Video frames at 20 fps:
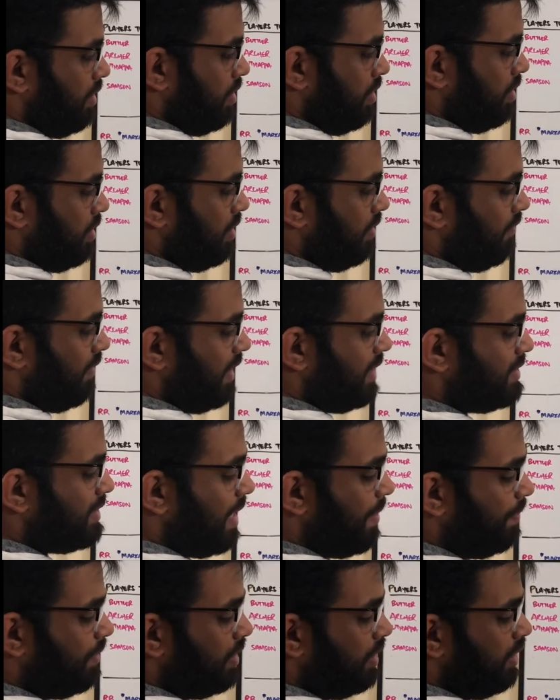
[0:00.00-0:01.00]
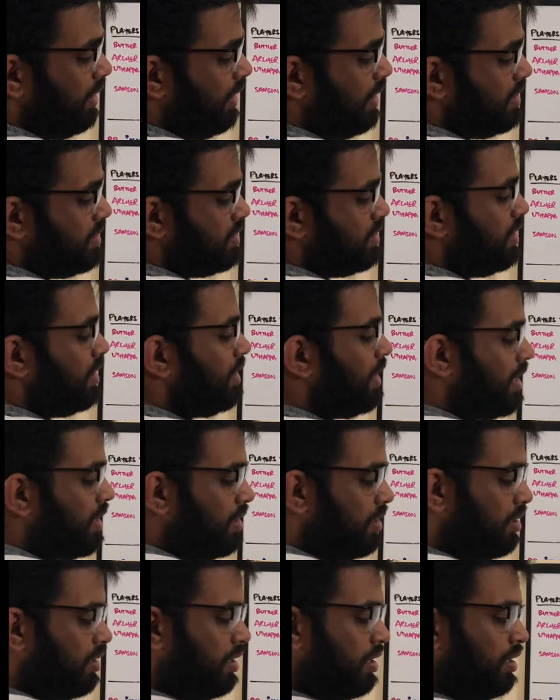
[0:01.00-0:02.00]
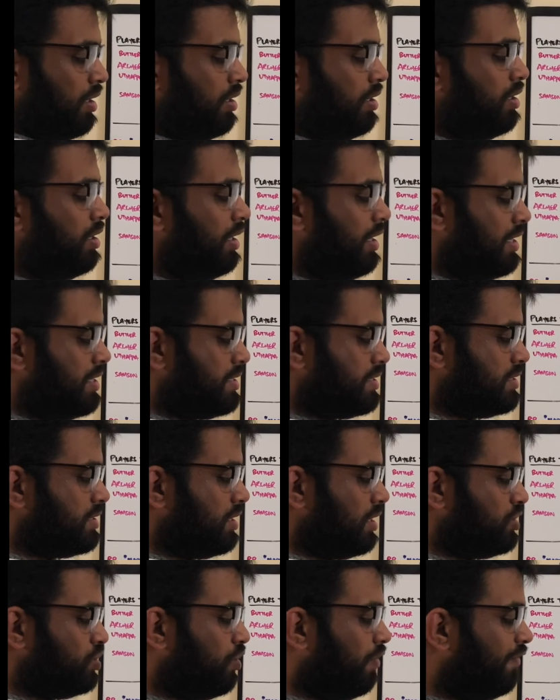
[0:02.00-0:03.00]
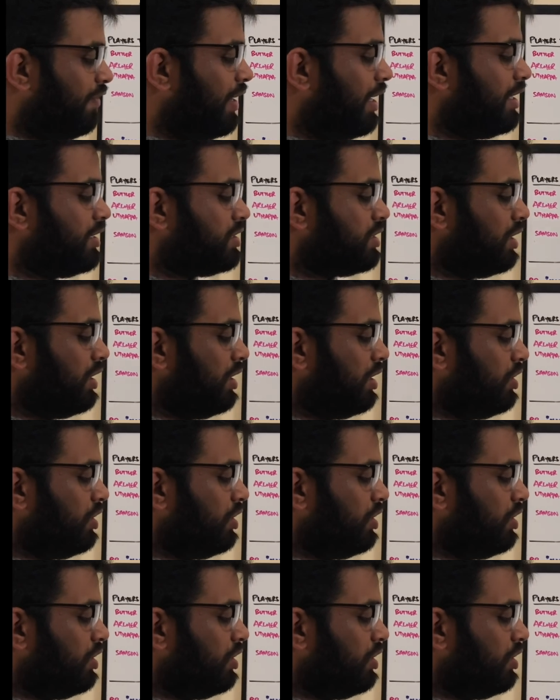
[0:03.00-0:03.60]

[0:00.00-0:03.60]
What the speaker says: the vice captain is Jofra Archer.